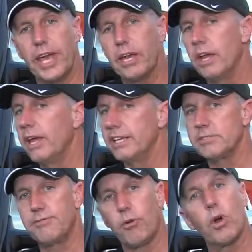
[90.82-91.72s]
you get
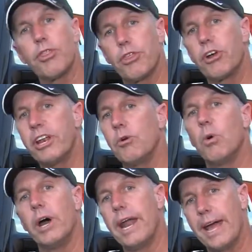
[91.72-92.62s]
is 430 to
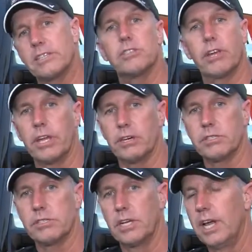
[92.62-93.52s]
1 axle gears.
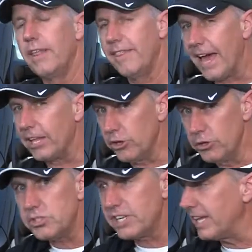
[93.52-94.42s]
That
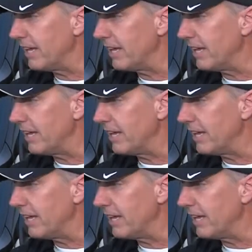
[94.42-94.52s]
used to